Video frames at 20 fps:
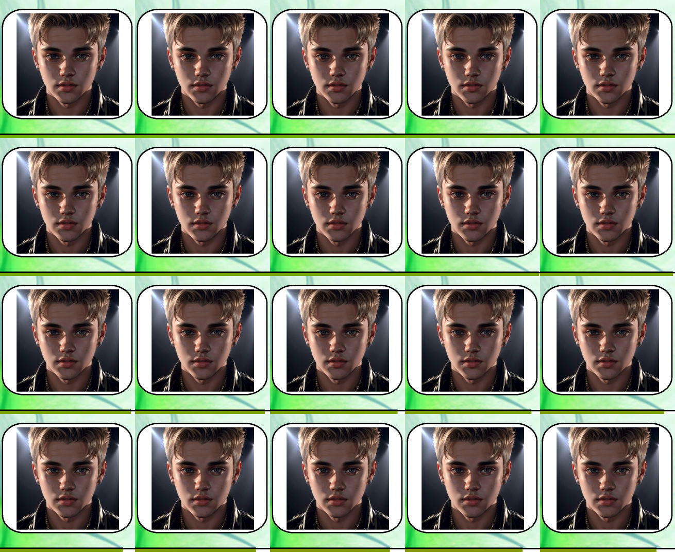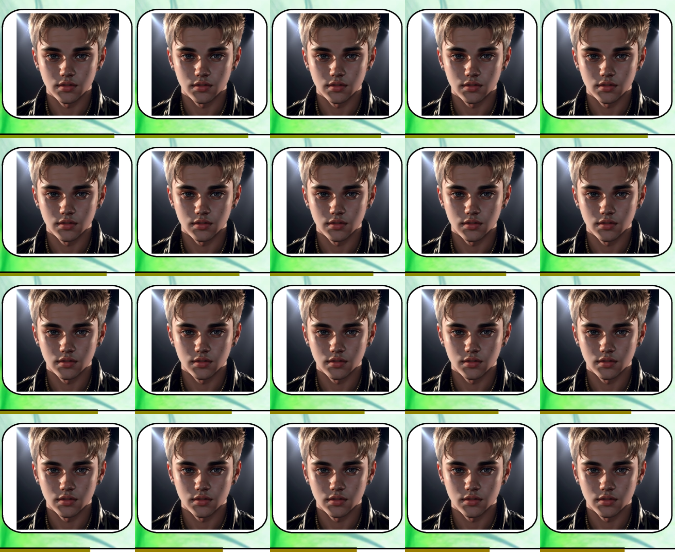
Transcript: No one is speaking in this clip.